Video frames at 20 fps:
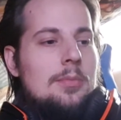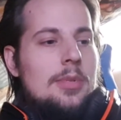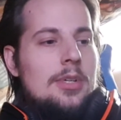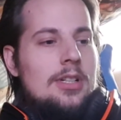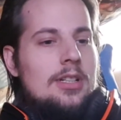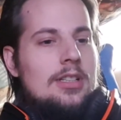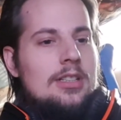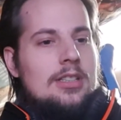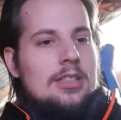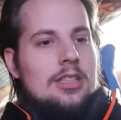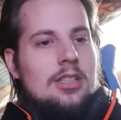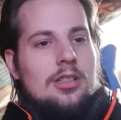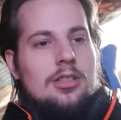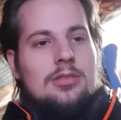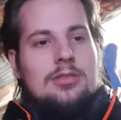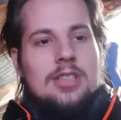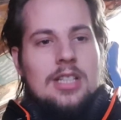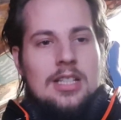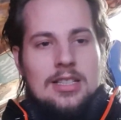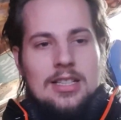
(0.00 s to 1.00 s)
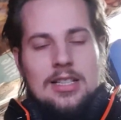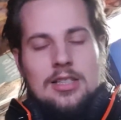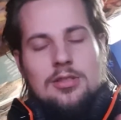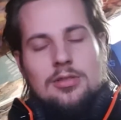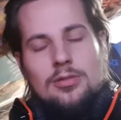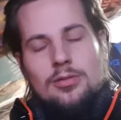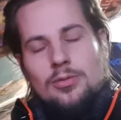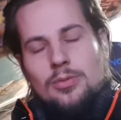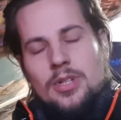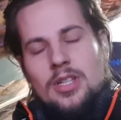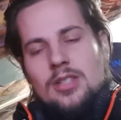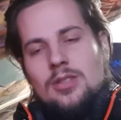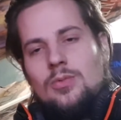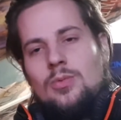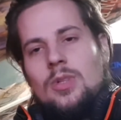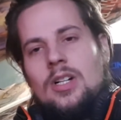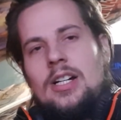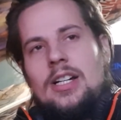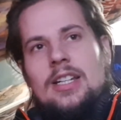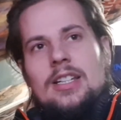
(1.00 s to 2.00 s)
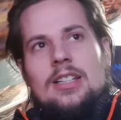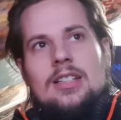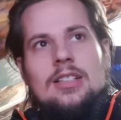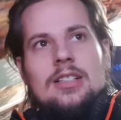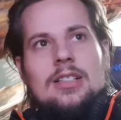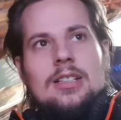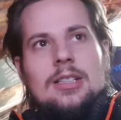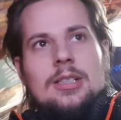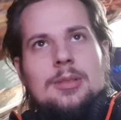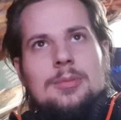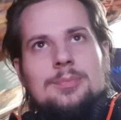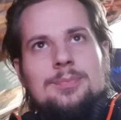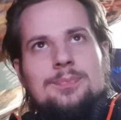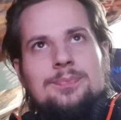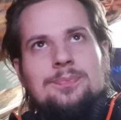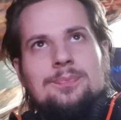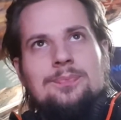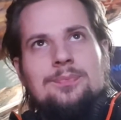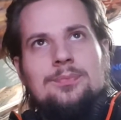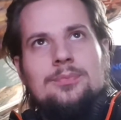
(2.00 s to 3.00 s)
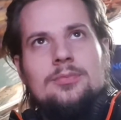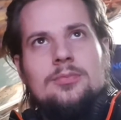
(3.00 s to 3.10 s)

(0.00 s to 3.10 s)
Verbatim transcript: but you know, that that's the whole reason why um,